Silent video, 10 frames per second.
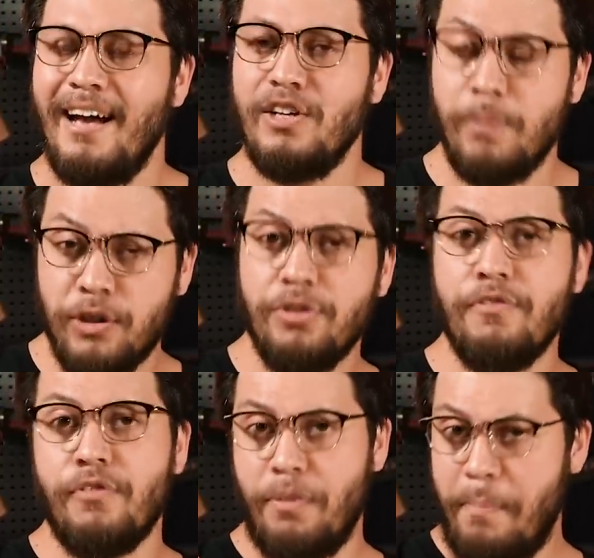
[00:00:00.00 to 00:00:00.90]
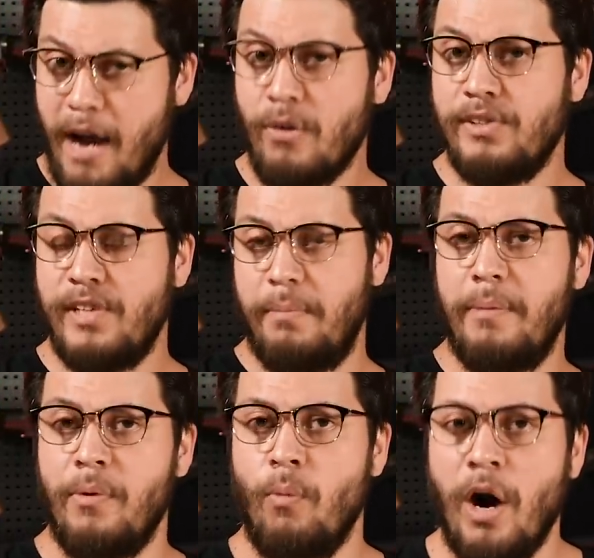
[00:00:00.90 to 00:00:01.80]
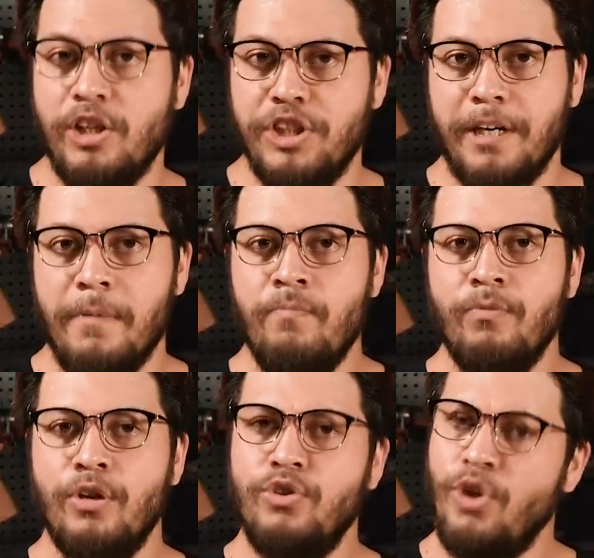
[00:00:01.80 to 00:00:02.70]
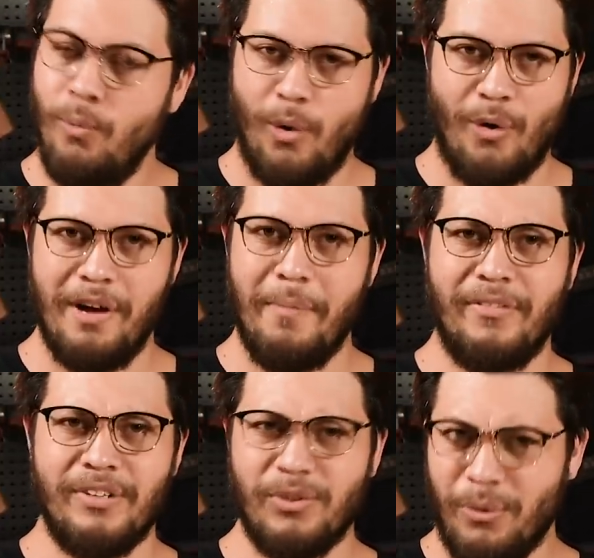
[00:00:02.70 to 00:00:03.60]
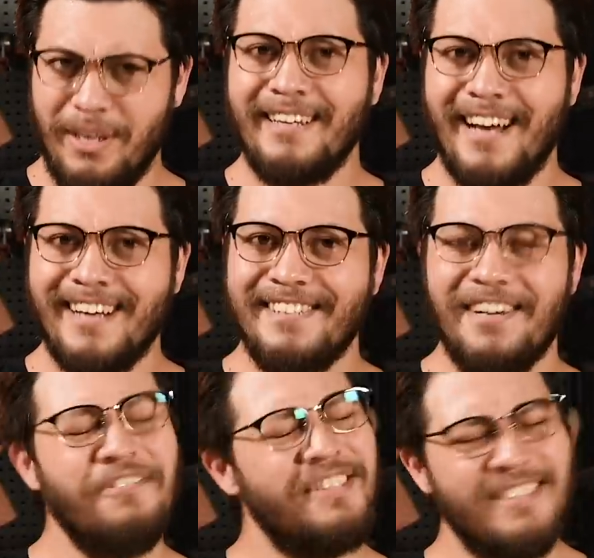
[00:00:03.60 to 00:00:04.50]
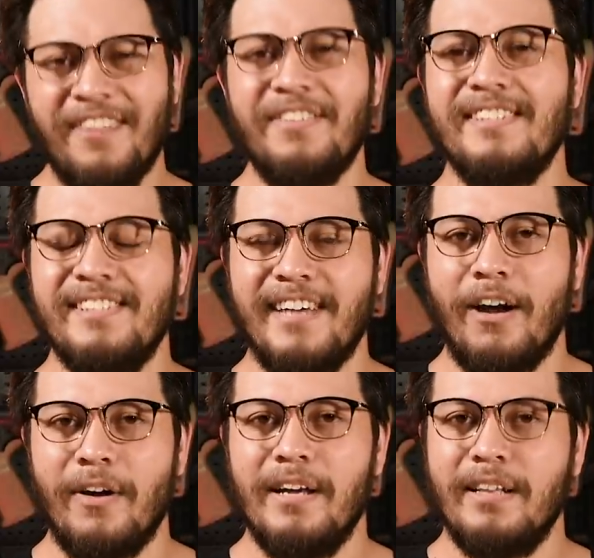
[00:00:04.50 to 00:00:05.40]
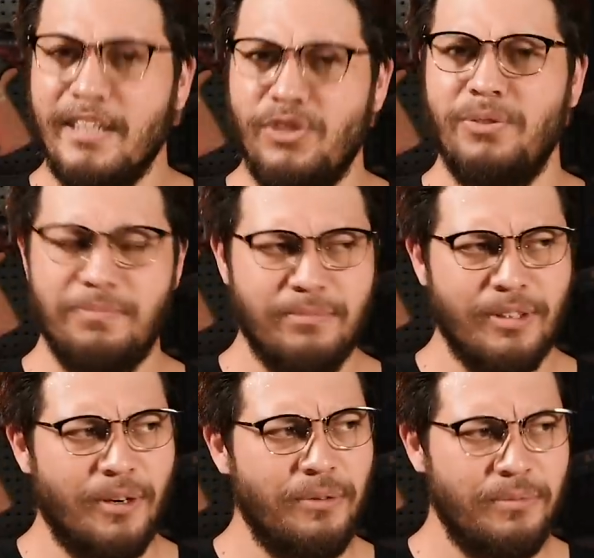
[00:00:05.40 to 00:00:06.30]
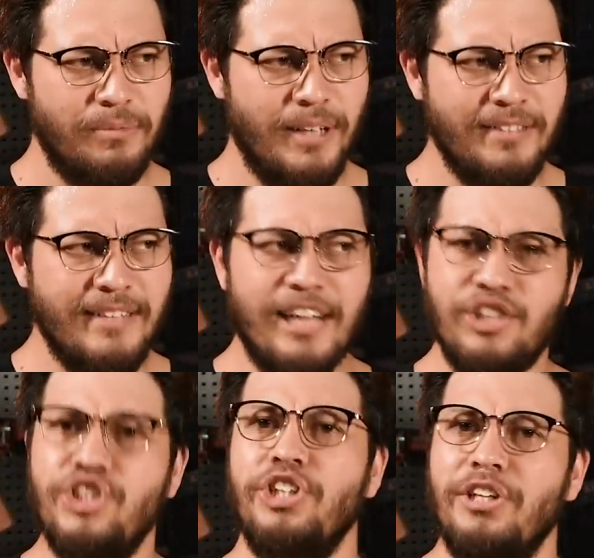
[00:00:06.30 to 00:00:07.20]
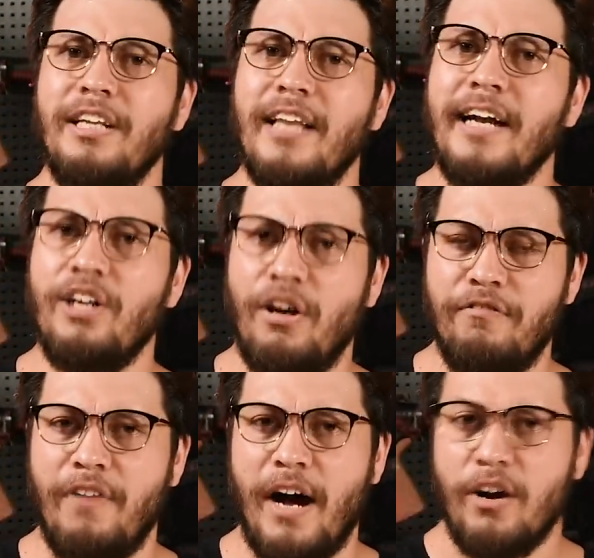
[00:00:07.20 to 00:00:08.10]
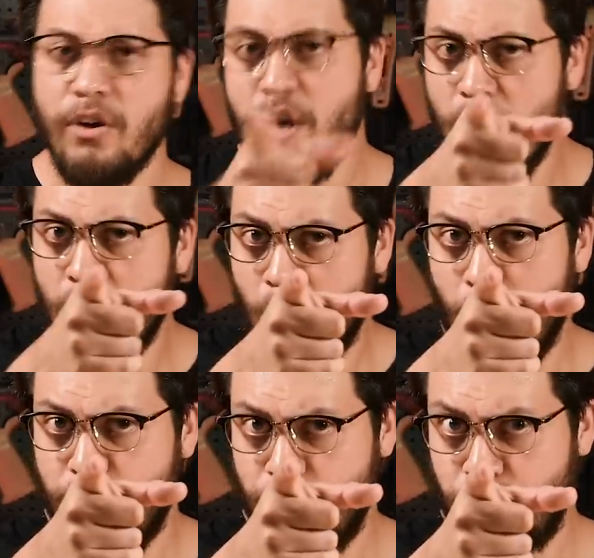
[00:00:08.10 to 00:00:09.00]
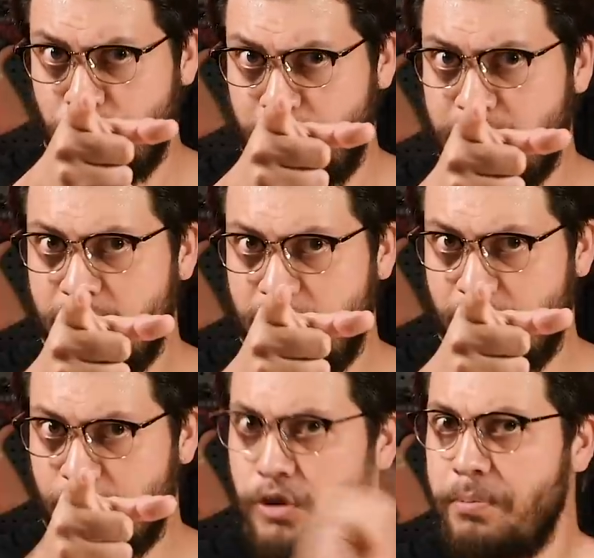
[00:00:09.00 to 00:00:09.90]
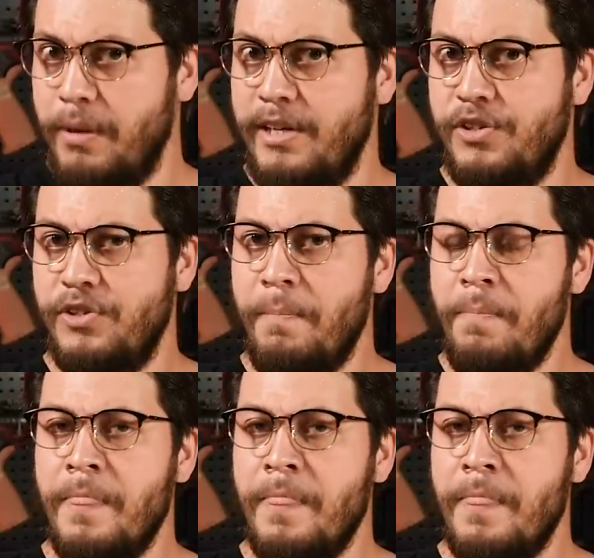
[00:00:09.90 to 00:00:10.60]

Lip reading: Especially for the parents that may be watching, don't worry about this green gas stuff. It's nothing scary unless you, you know, intentionally light it on fire, which you shouldn't in the first place.